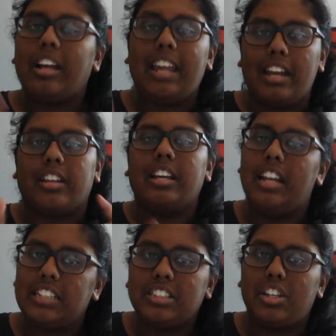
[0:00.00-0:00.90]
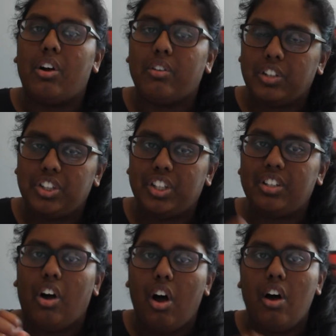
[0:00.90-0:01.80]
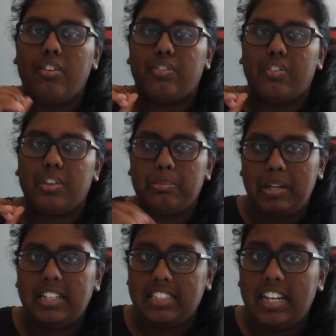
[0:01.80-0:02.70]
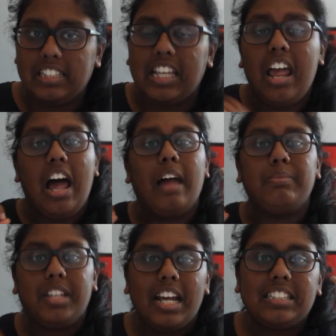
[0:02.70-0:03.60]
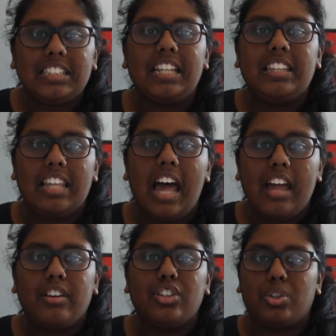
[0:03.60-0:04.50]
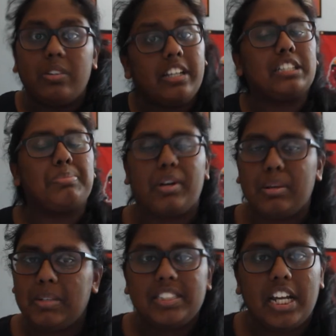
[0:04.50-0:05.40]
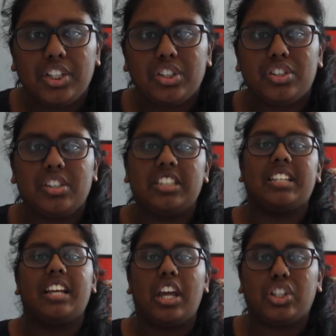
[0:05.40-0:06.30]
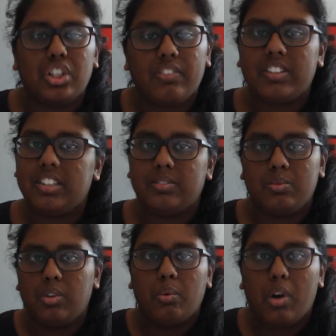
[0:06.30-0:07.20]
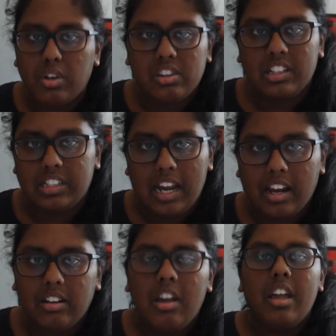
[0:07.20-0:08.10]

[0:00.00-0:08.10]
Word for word: again connects to the origin of the B Ts. I'm guessing that during experimentation to this connection of the, the world of the dead,